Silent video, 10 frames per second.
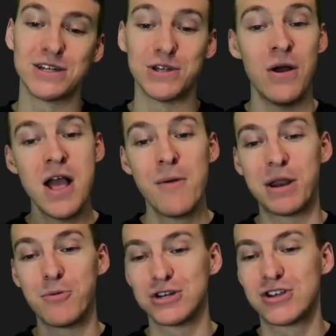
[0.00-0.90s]
So
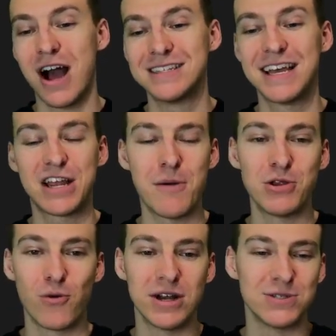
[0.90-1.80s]
plenty more content coming
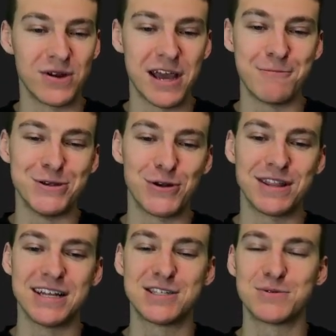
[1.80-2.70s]
your way. So again, be sure to
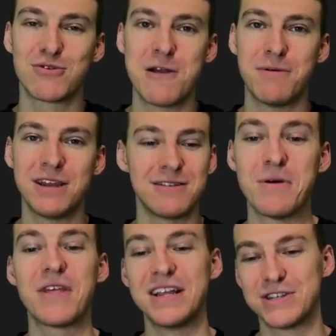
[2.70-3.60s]
hit that subscribe button.
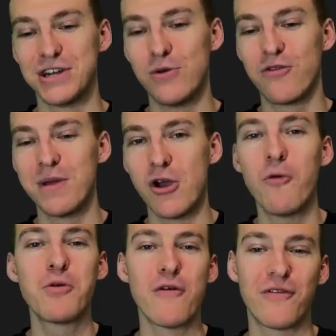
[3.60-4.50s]
But that is going to do it for me.
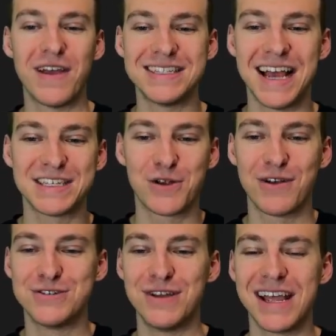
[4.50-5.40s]
Hope you all have a fantastic
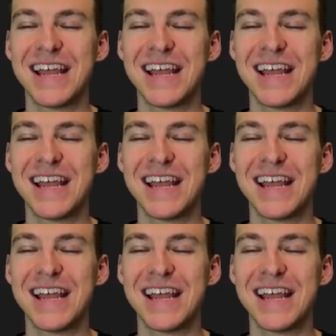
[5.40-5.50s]
rest of your day.